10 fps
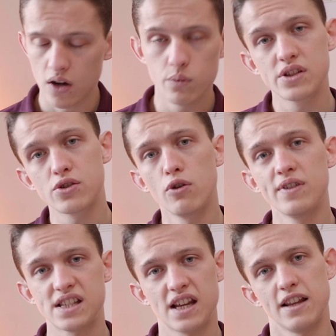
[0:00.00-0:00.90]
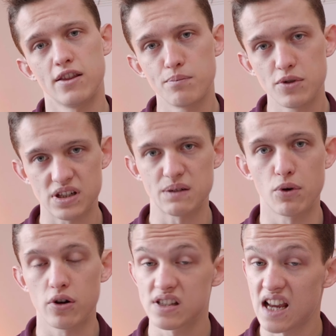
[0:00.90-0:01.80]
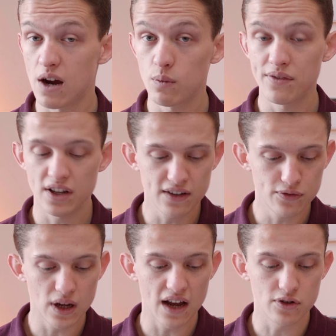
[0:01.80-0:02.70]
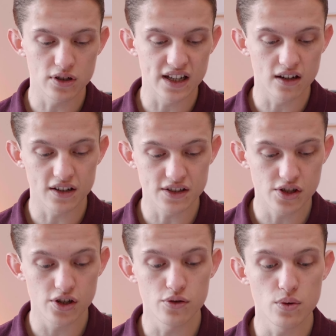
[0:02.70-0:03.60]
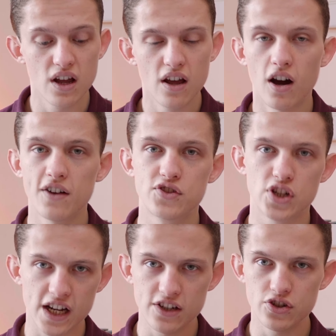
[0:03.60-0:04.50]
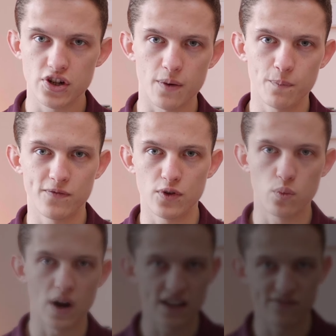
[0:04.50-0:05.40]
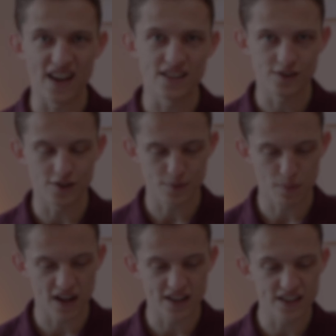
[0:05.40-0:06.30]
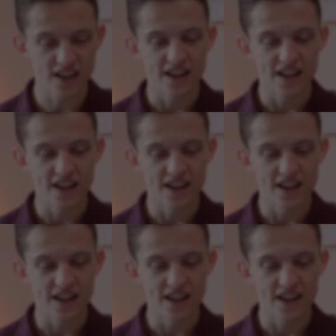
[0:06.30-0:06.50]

We saw this in the music box, however, if you have a look in line 2, I've changed up the way that's displayed.